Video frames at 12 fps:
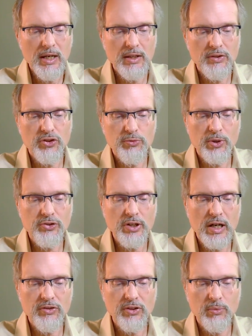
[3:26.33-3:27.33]
This is
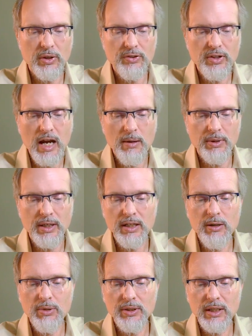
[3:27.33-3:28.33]
precisely what has happened,
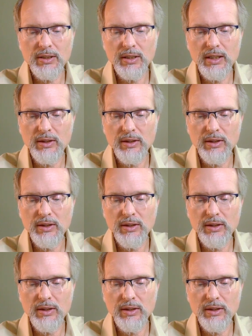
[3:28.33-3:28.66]
and he predicted